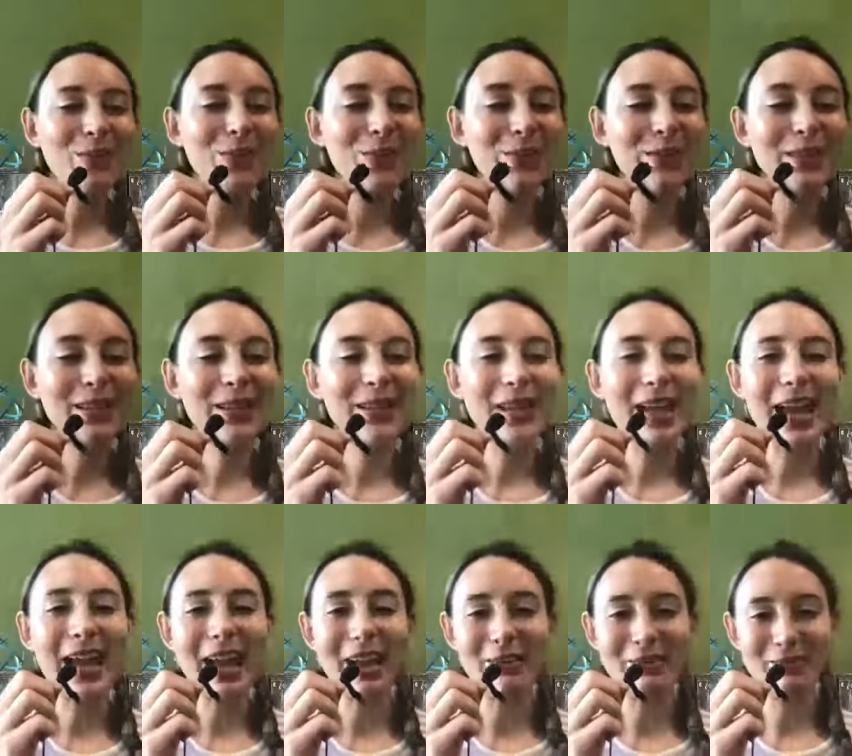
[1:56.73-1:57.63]
we're just gonna
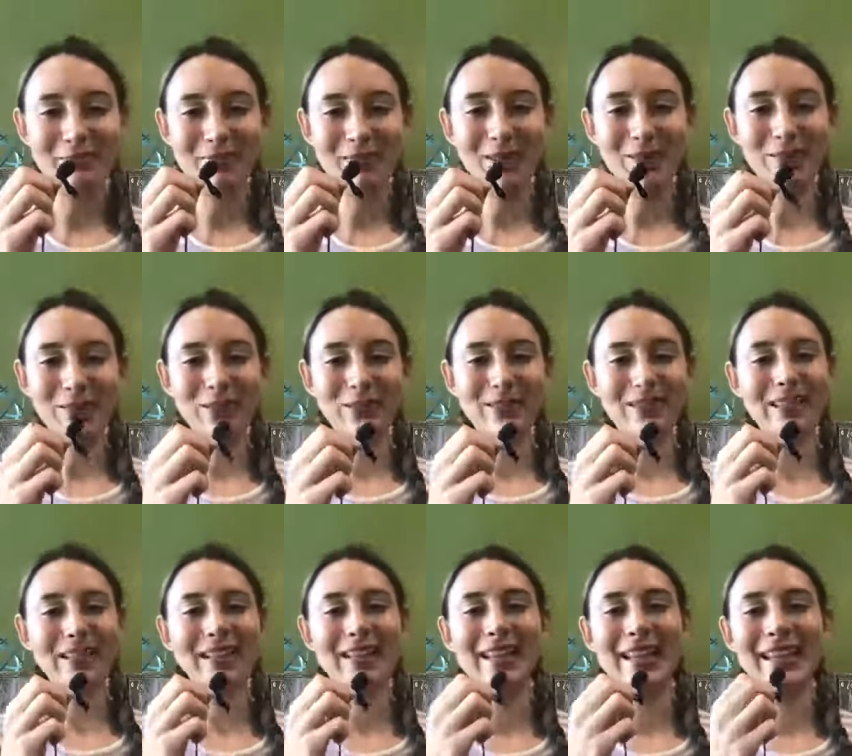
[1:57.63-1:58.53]
have me
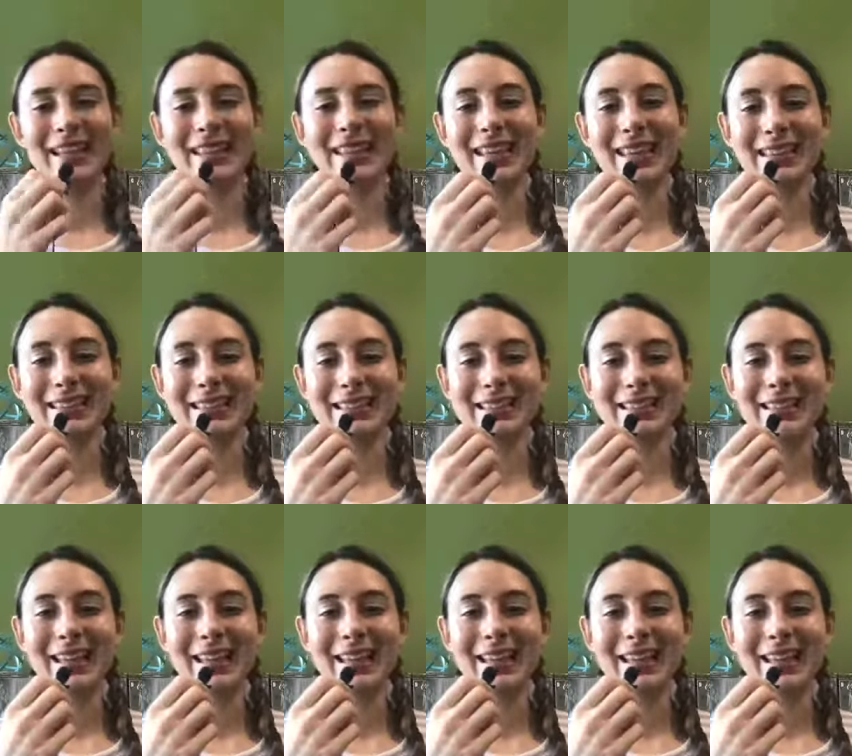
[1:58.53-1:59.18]
holding it like this